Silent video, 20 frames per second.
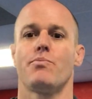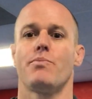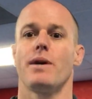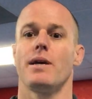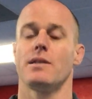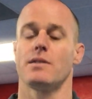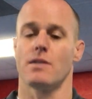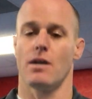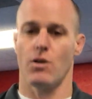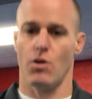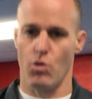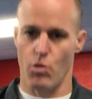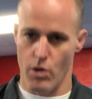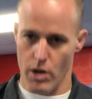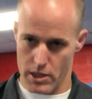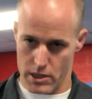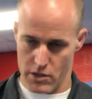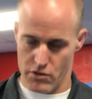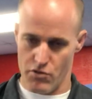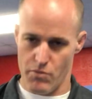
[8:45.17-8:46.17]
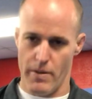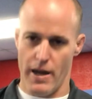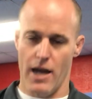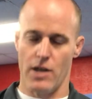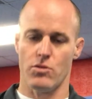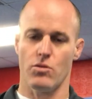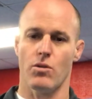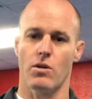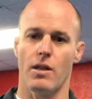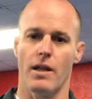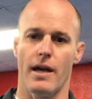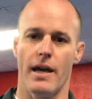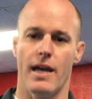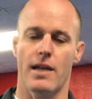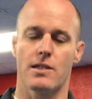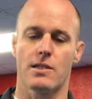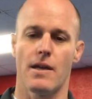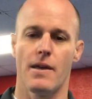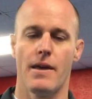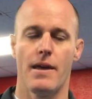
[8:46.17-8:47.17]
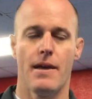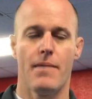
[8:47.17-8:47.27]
based on questions from actual clients,